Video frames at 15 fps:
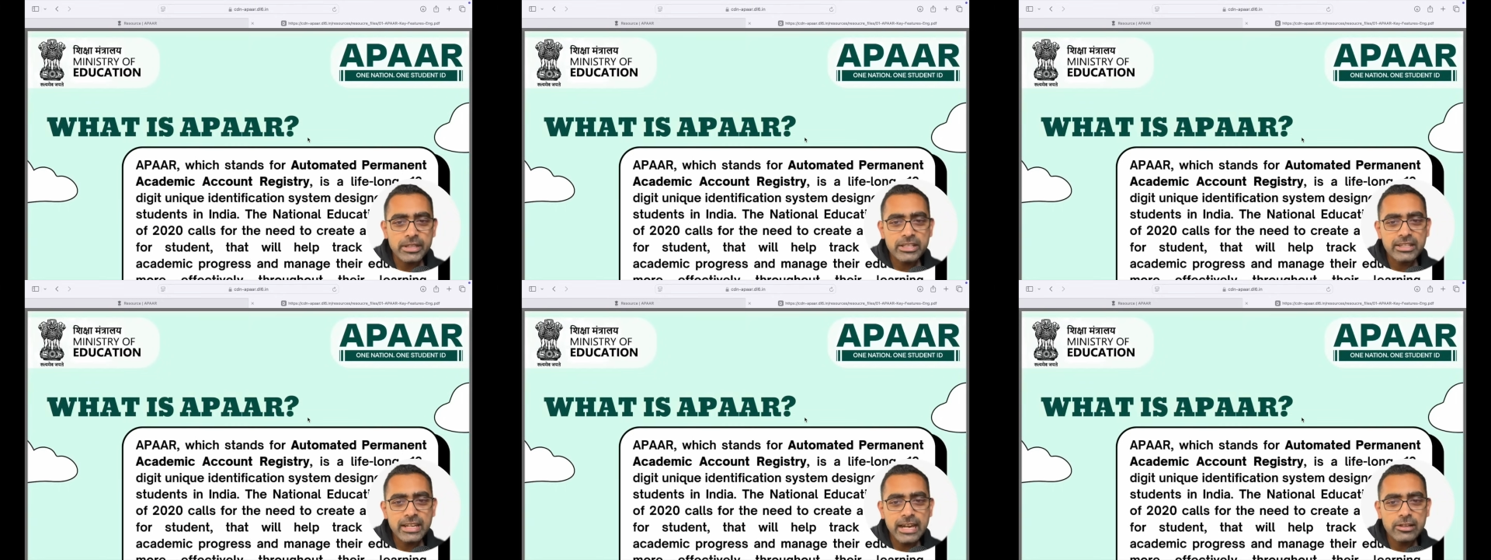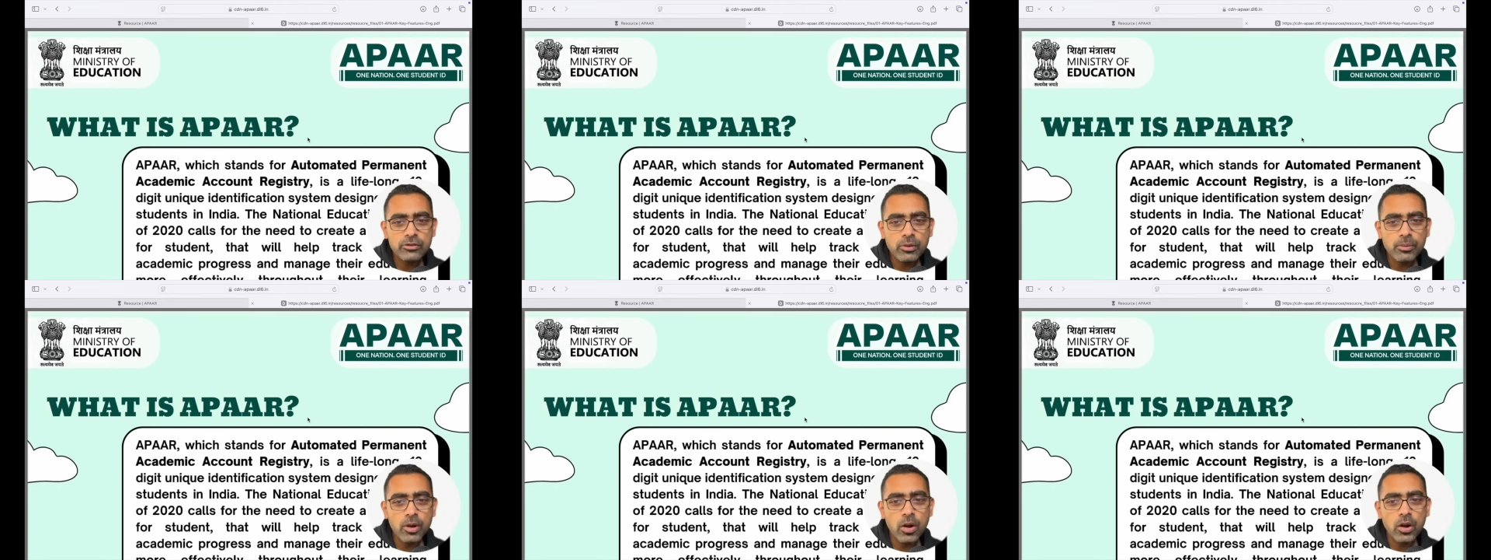It stands
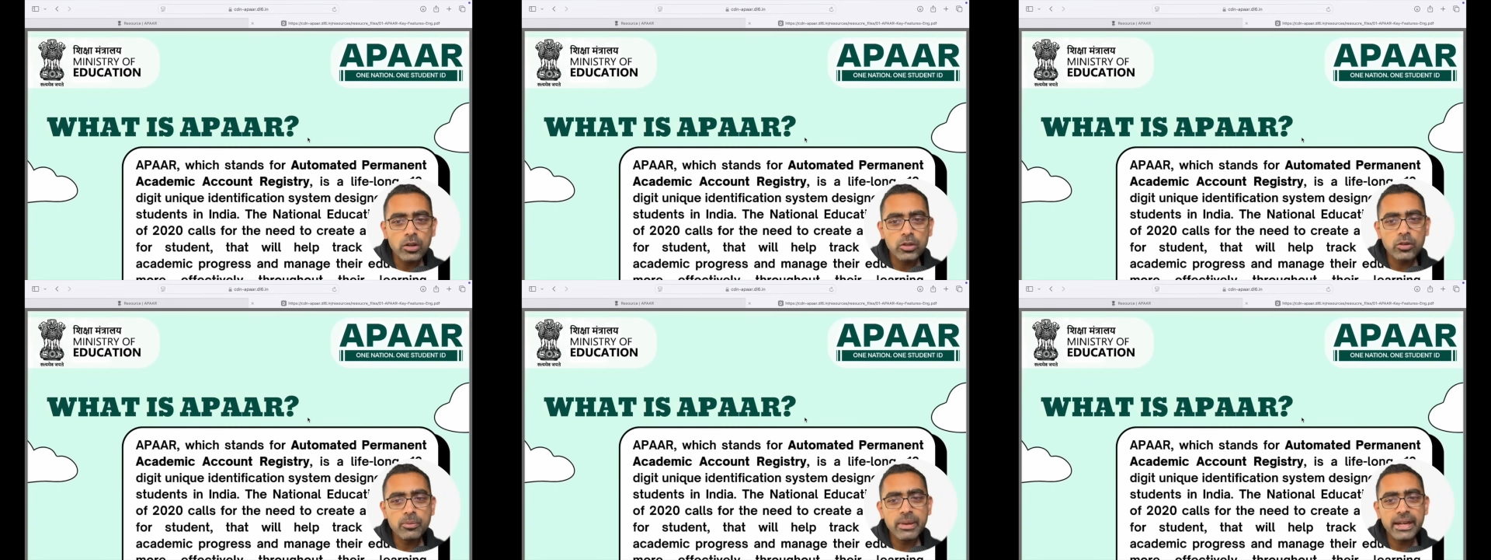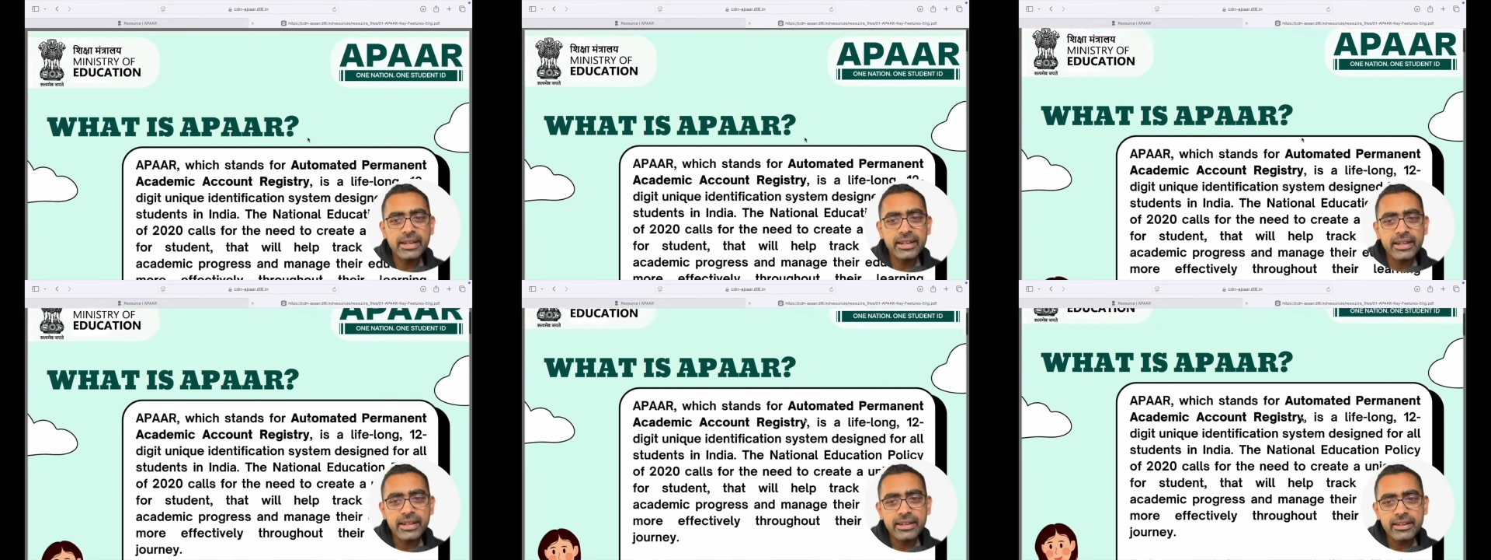from
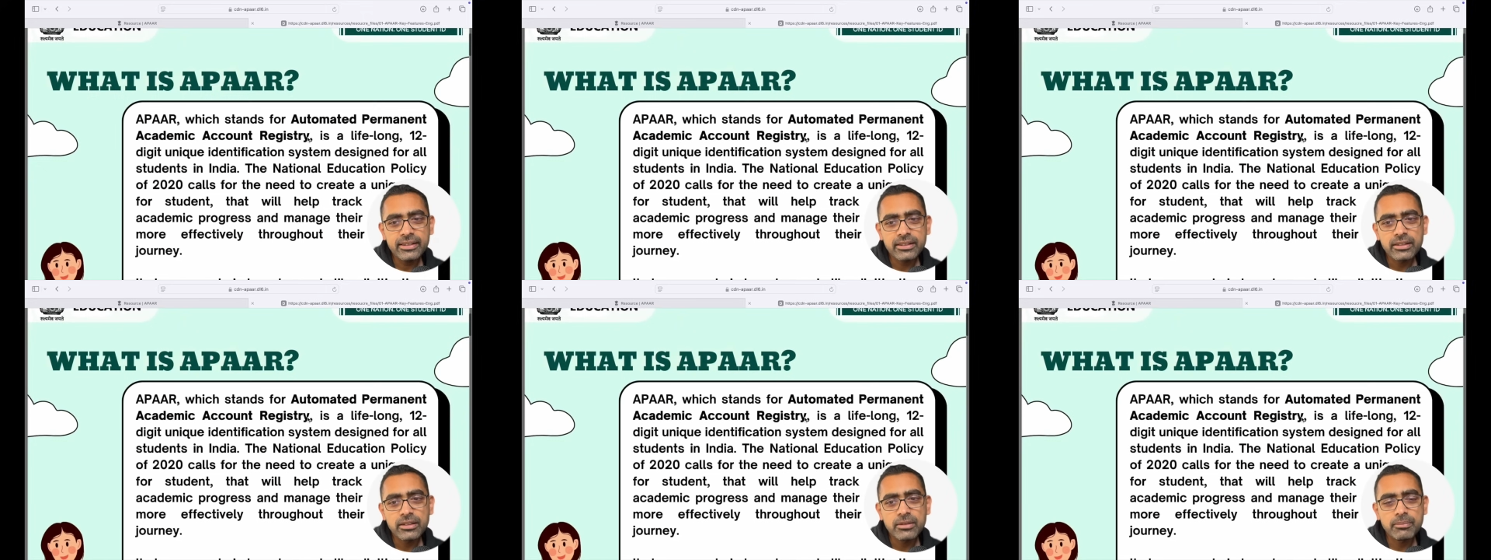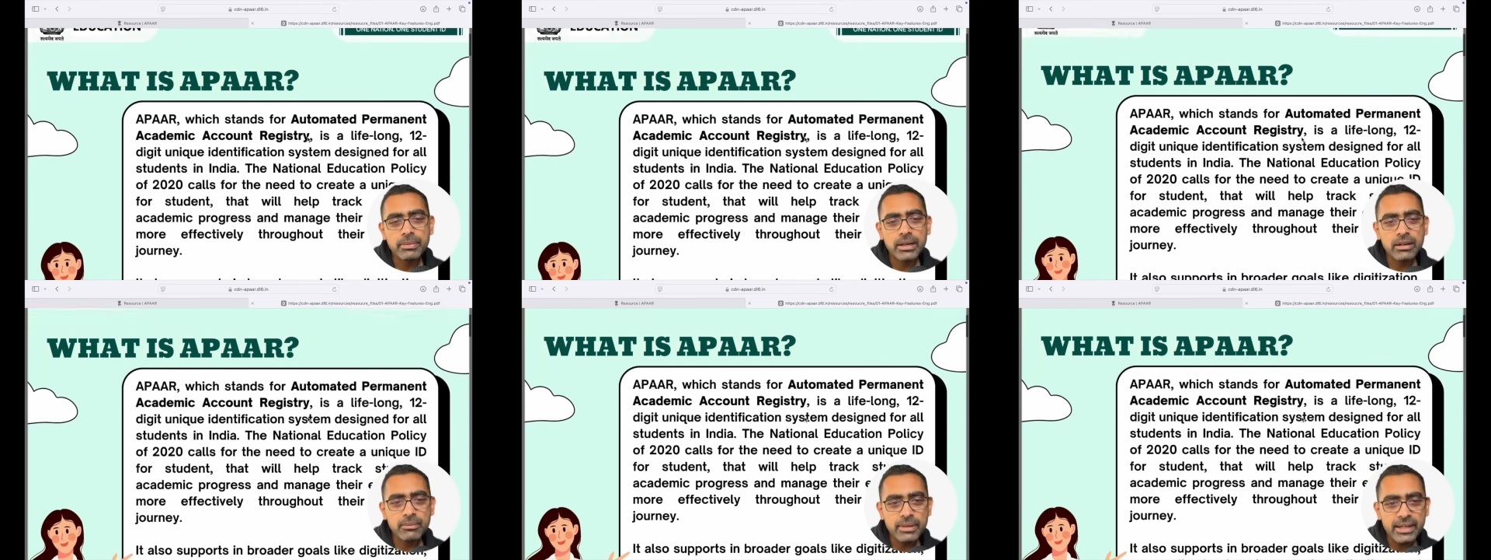Automated
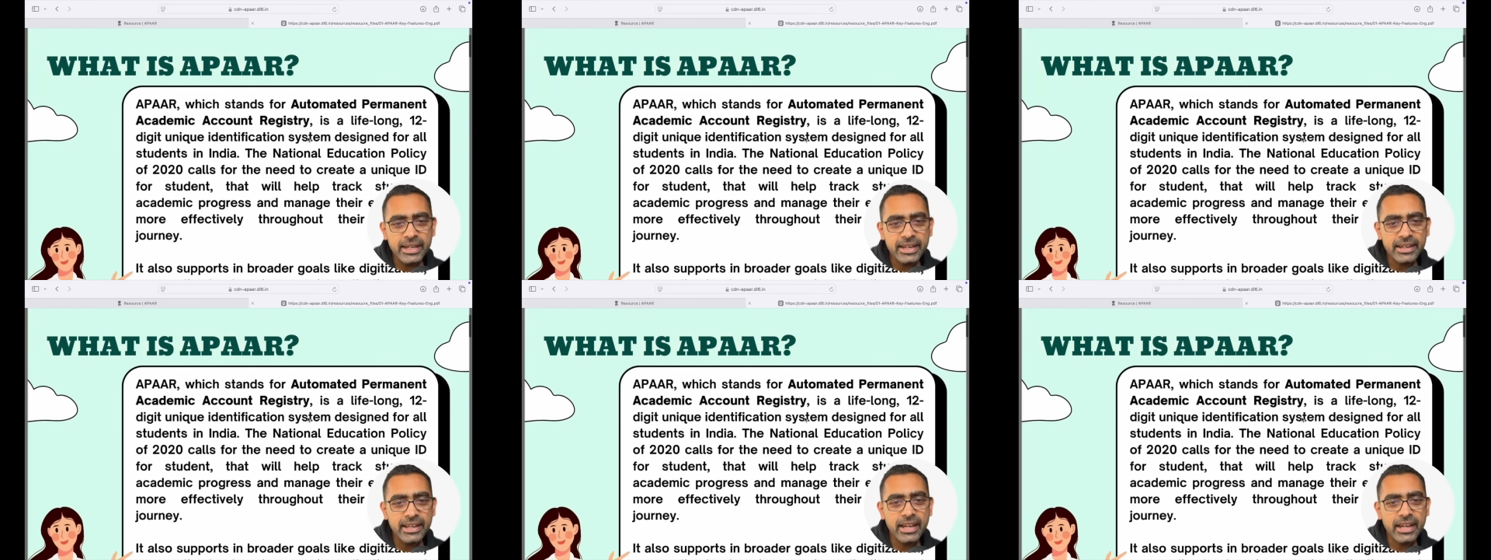Permanent